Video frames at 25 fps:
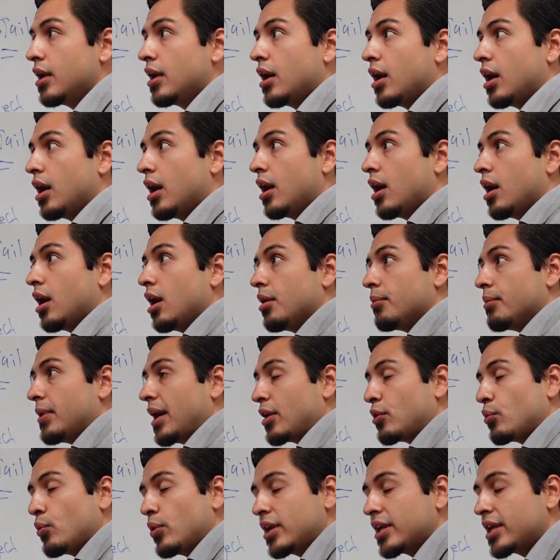I
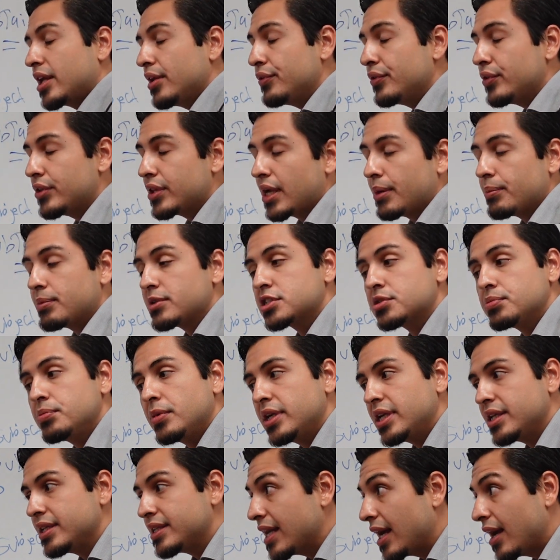don't want to give you that much
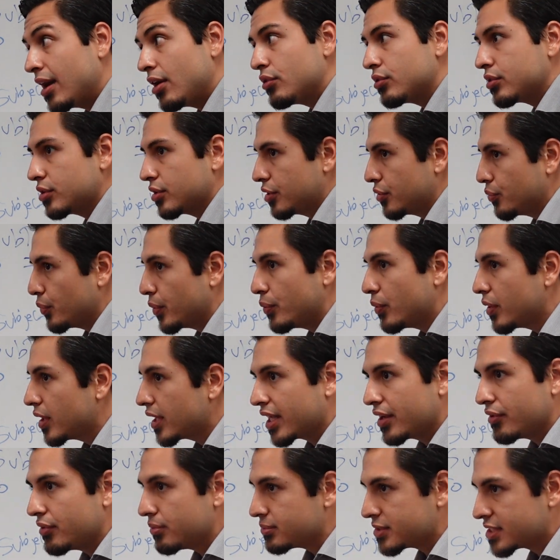money down. We want to
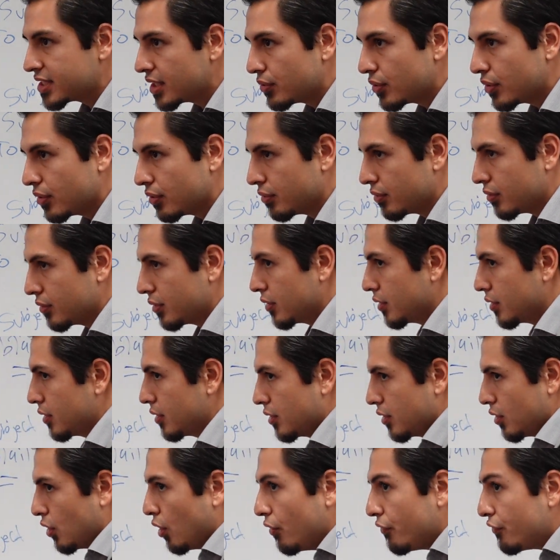give him zero.
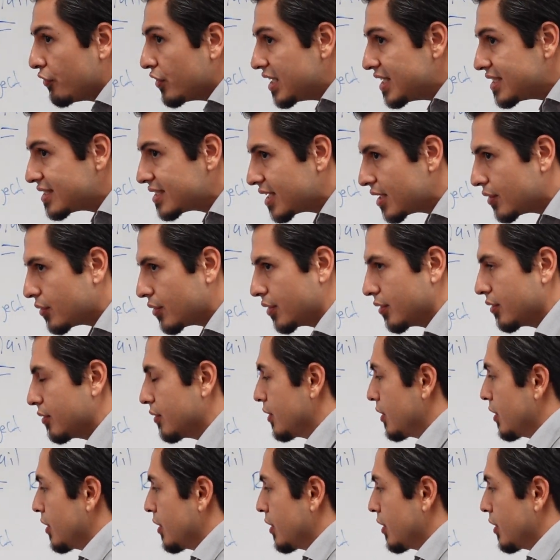Hopefully zero.